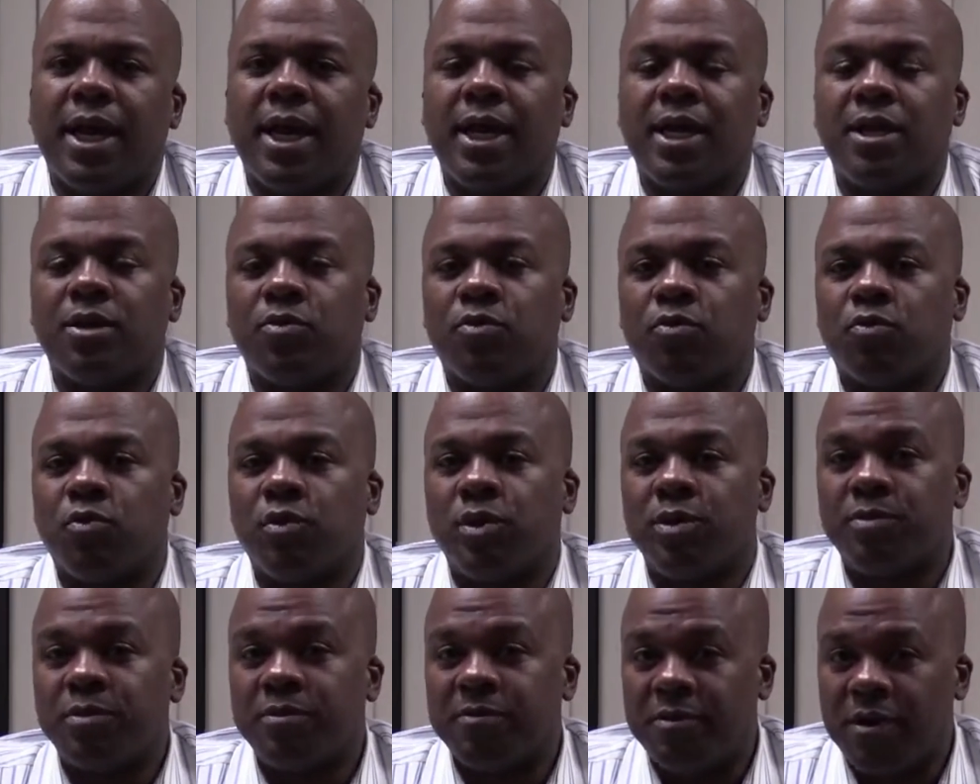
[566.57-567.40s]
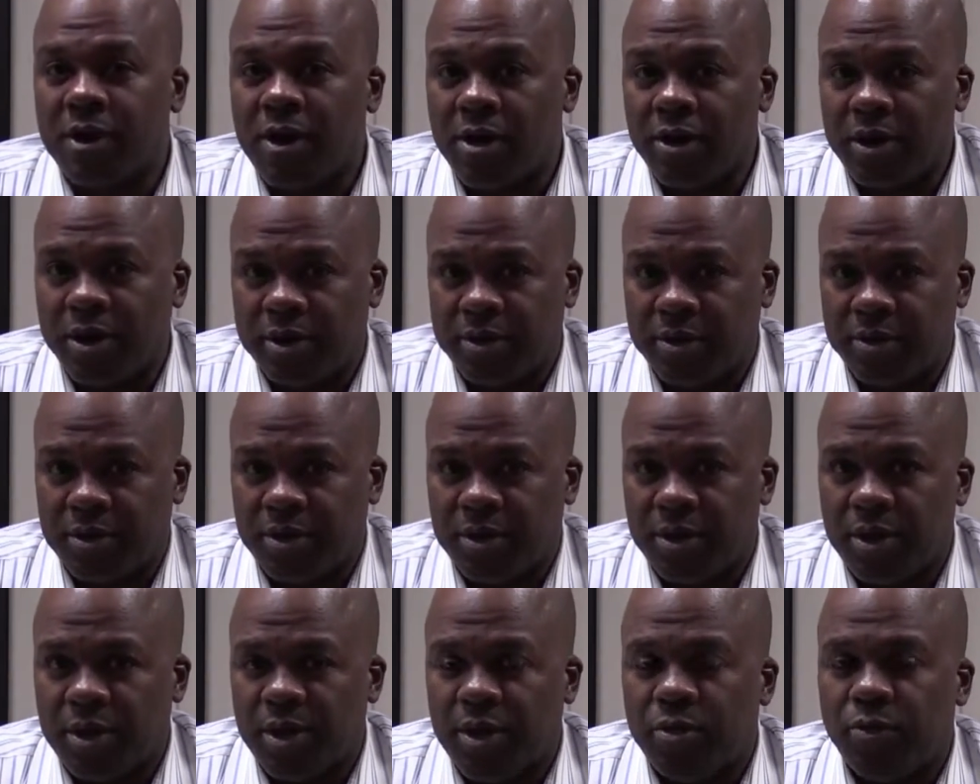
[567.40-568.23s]
and ribavirin,
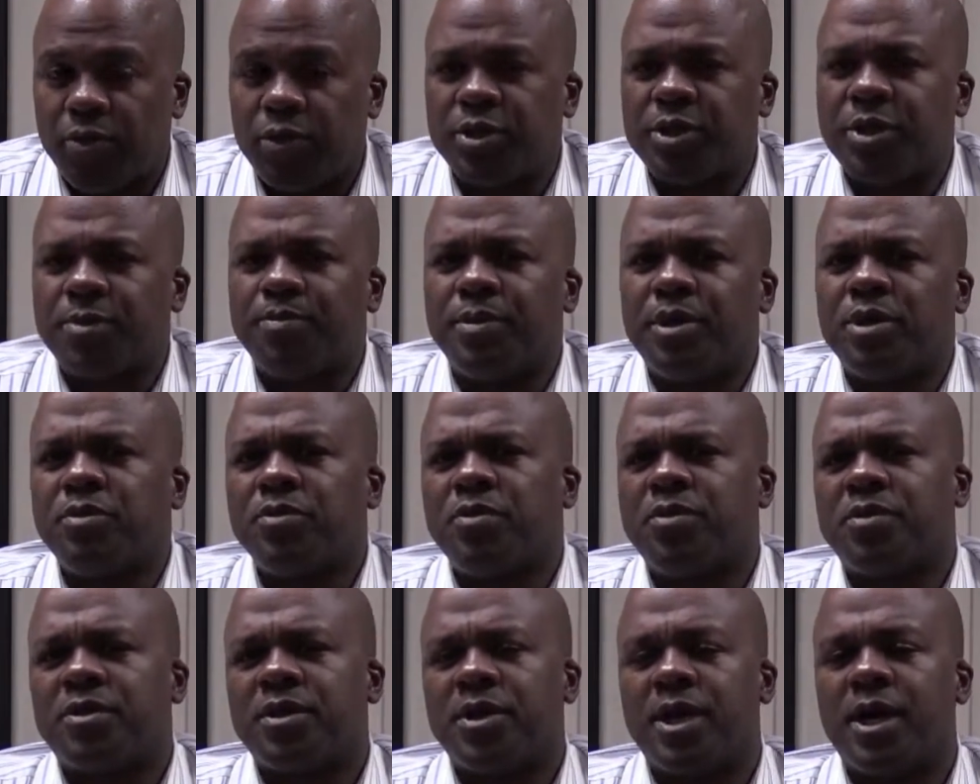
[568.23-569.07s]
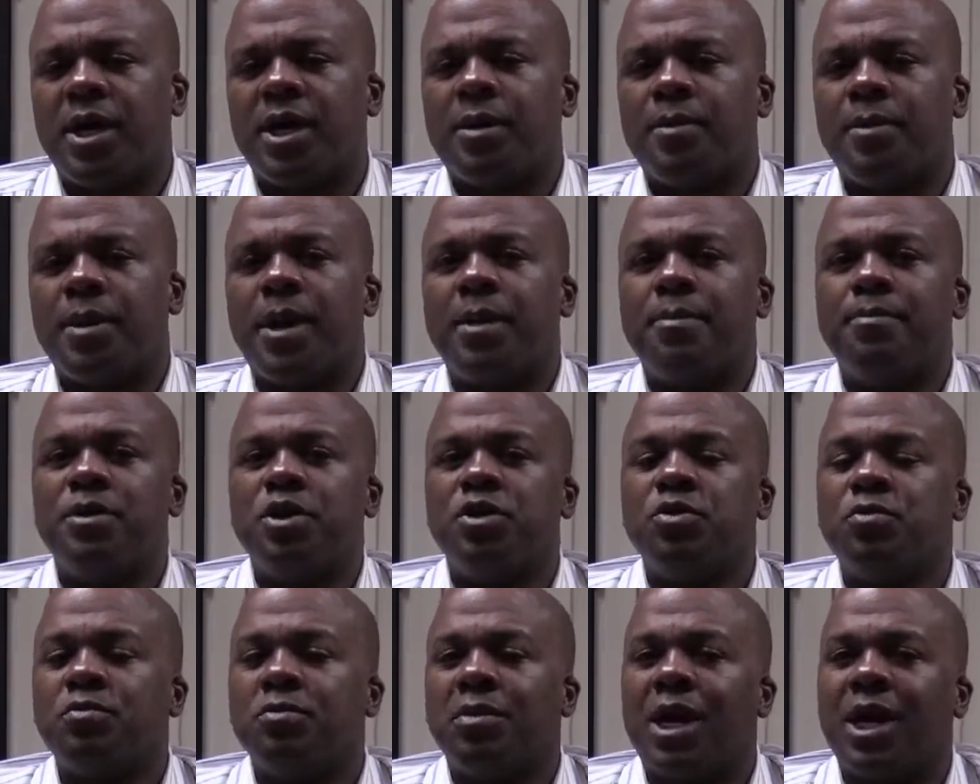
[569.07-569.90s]
which are both uh,
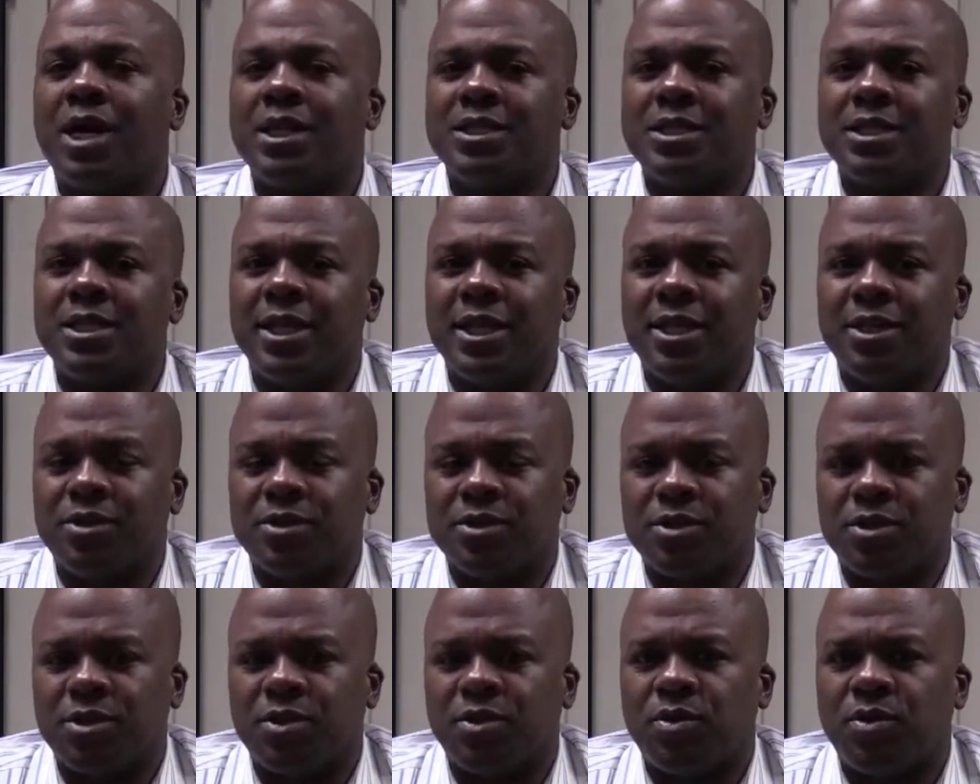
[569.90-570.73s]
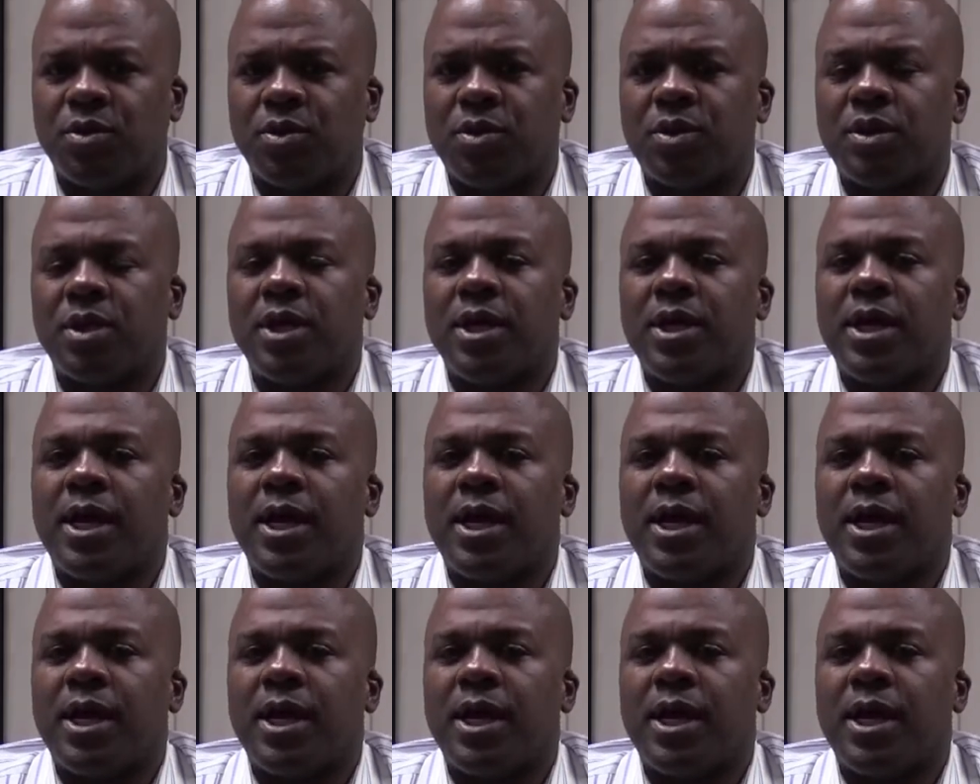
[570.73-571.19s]
immune modulators or